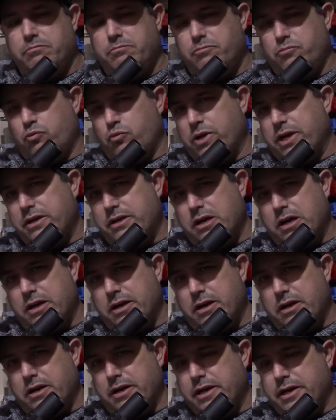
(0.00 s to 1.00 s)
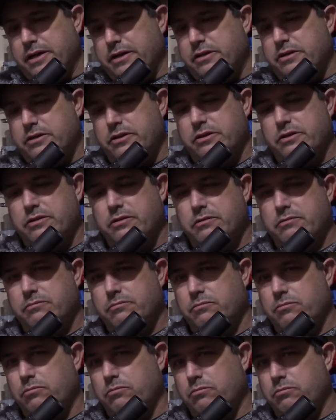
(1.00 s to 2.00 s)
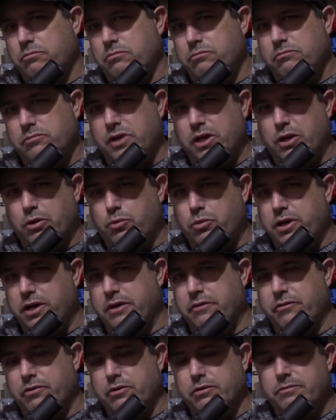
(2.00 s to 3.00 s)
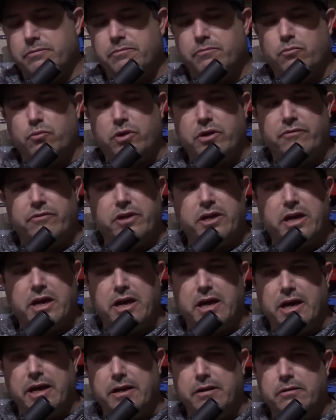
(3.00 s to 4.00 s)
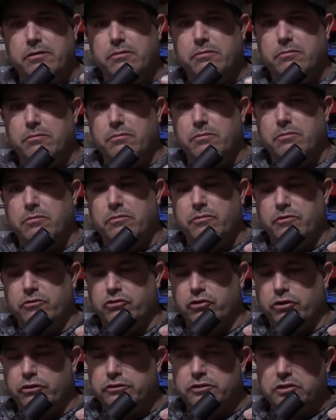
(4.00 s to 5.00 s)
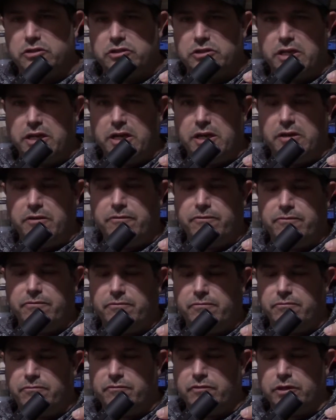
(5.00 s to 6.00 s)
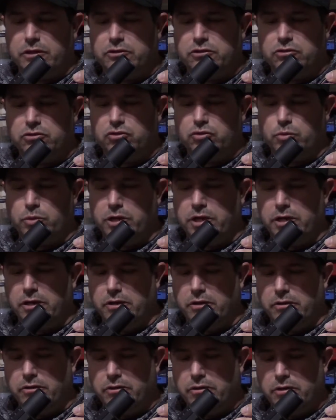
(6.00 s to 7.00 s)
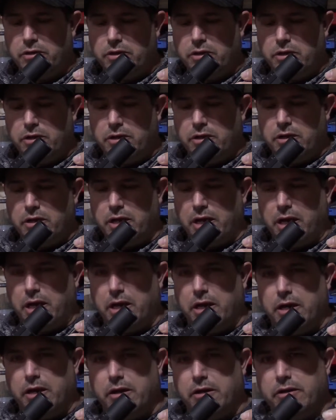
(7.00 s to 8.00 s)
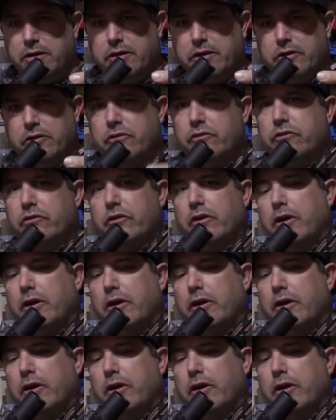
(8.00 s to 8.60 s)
red dot on it, whatever you got, as long as it's safe, functions well, and is